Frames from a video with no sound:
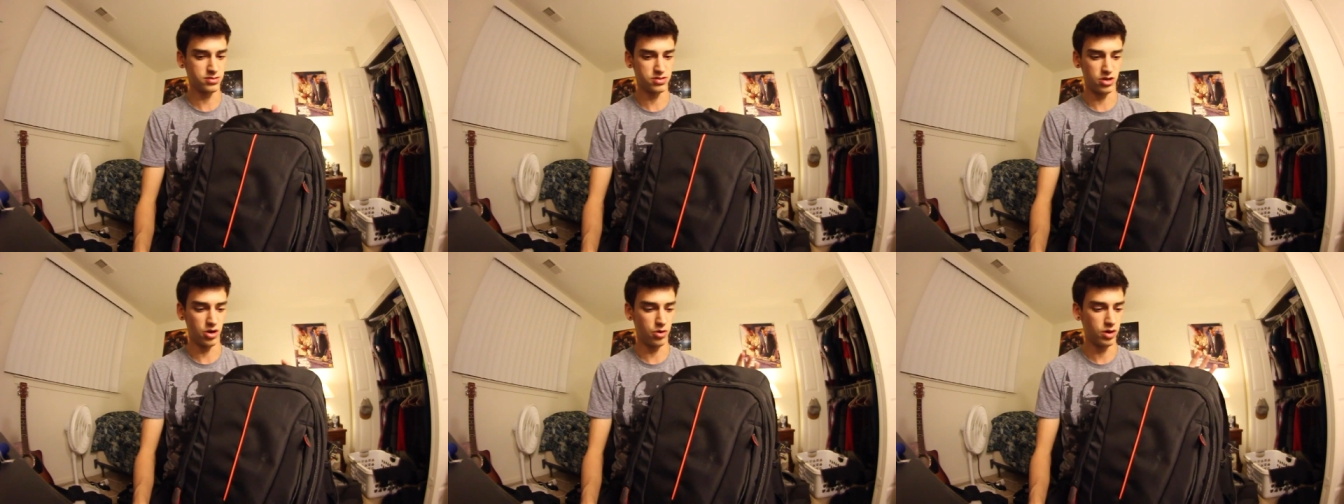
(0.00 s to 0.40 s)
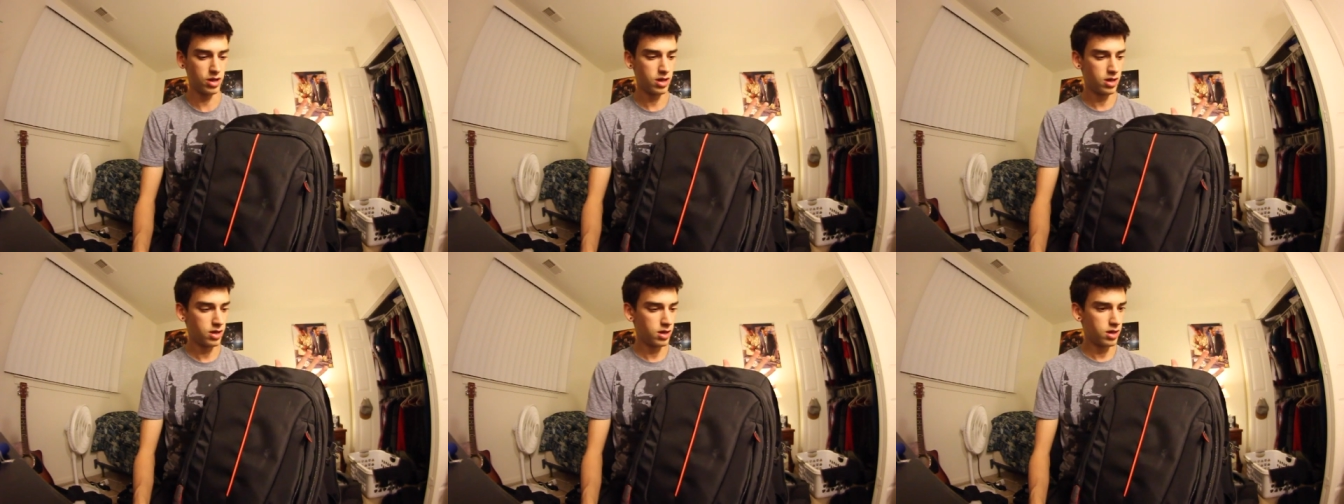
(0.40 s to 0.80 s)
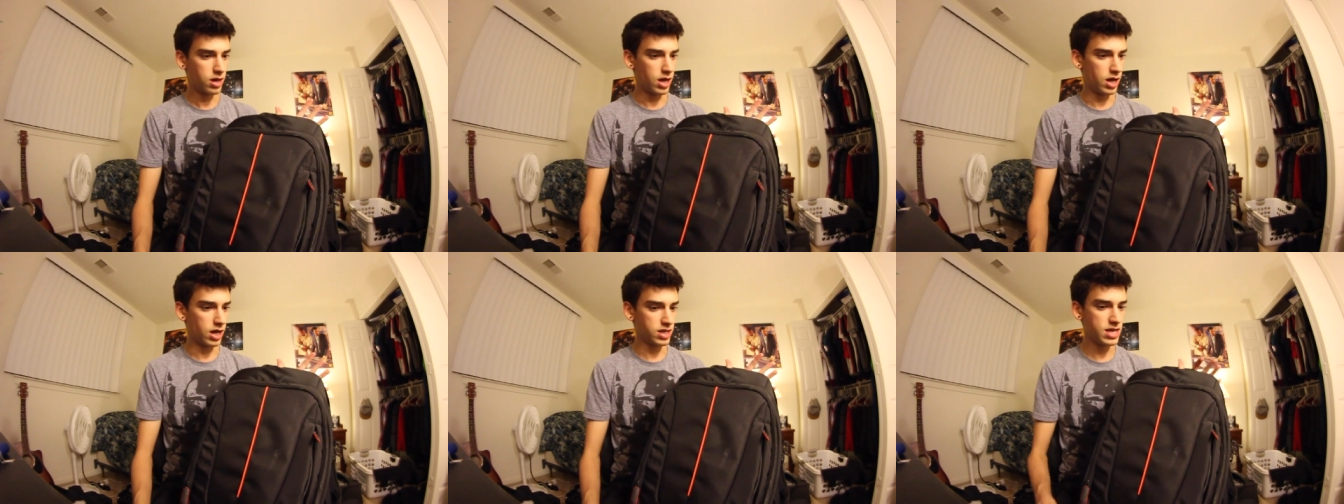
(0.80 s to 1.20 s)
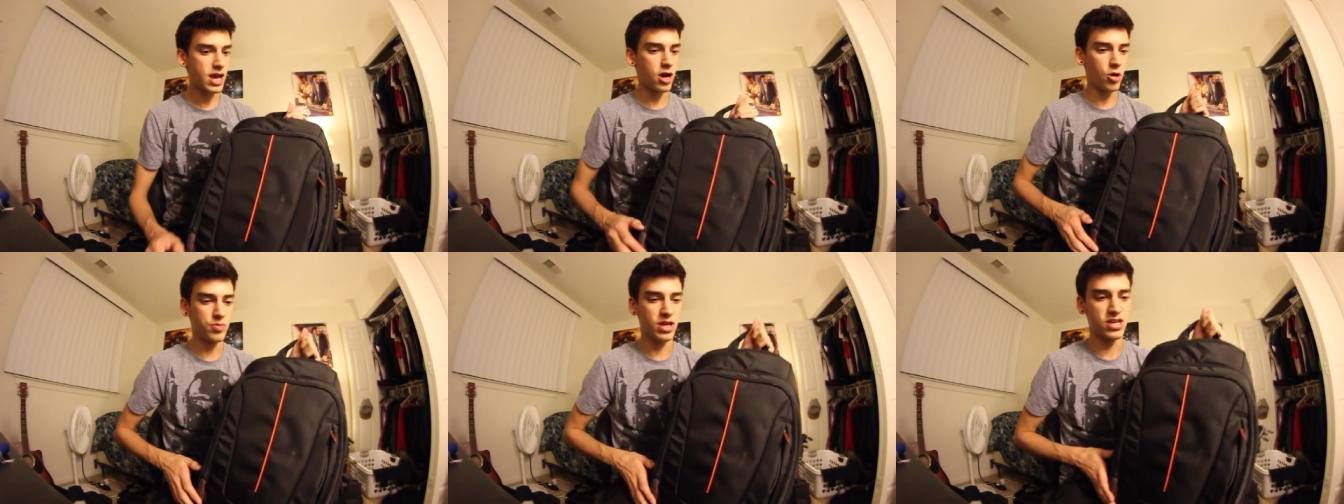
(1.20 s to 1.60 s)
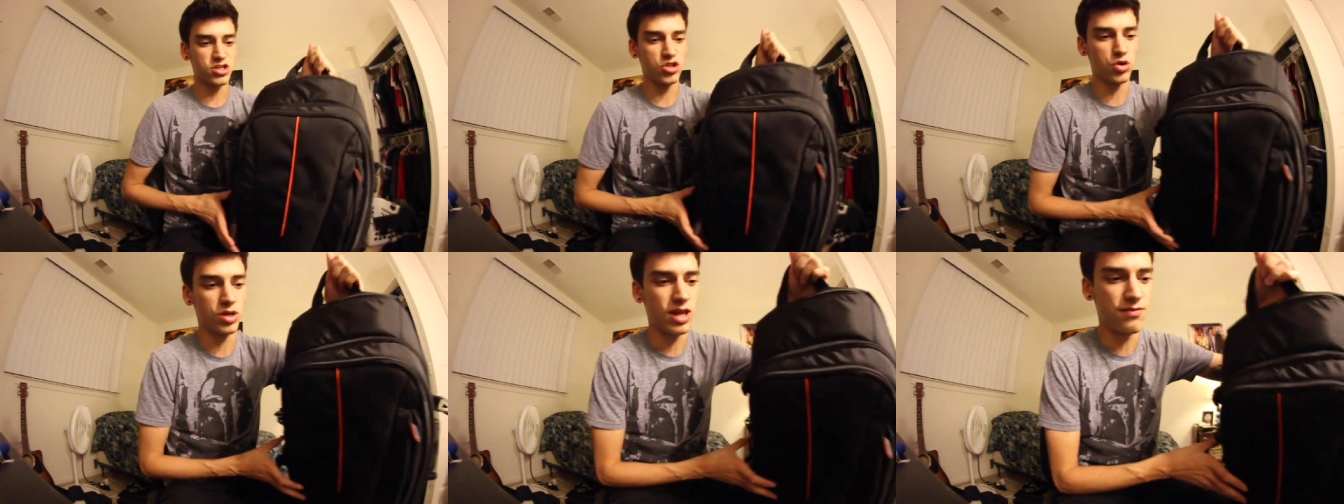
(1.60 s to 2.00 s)
So yeah, I hope you guys
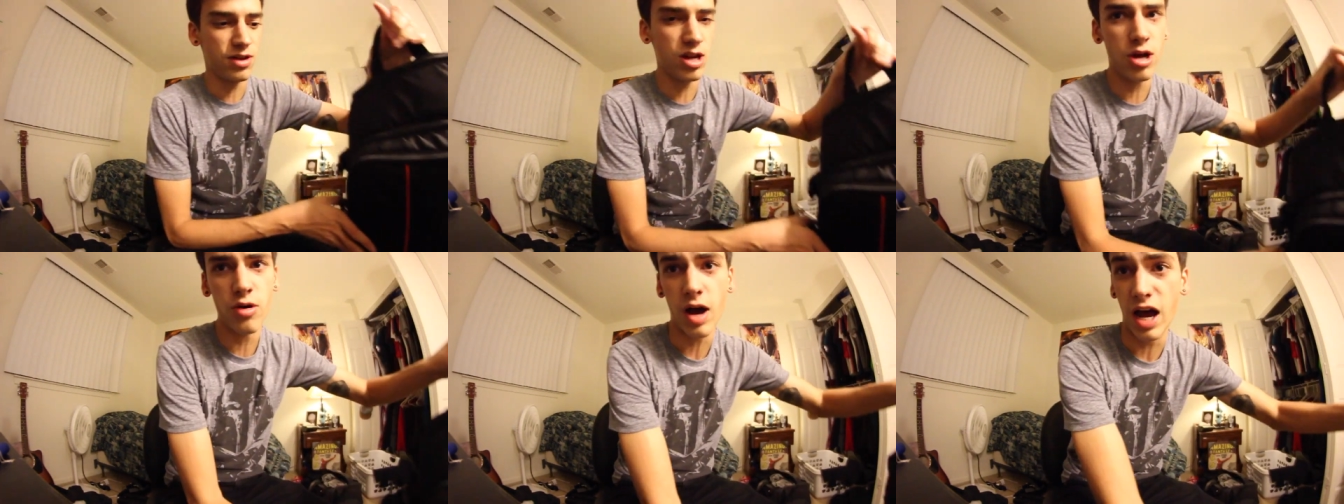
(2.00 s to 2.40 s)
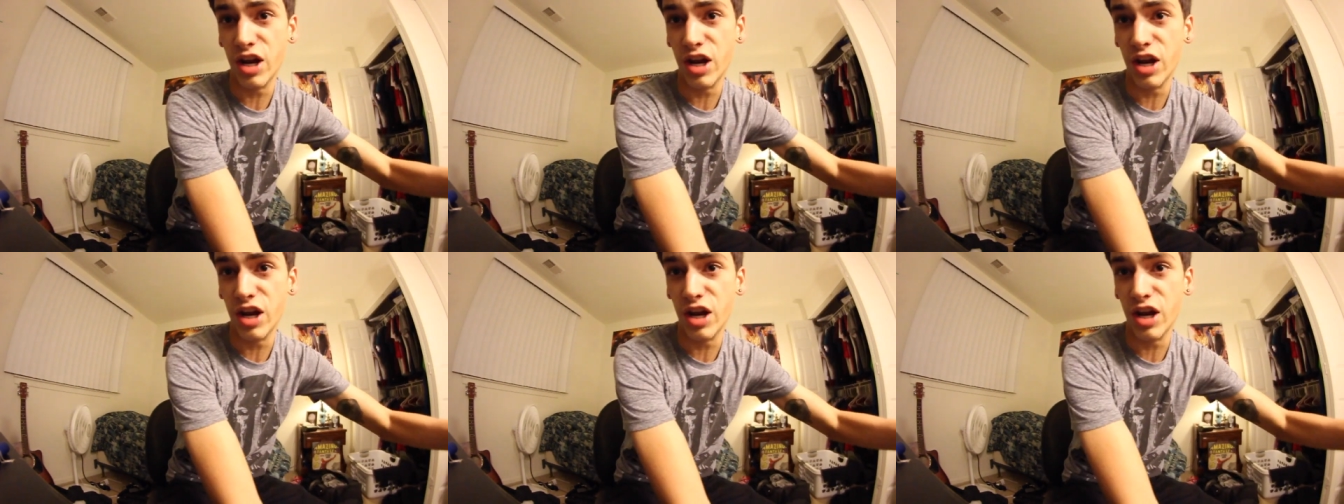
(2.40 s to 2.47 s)
enjoyed that video.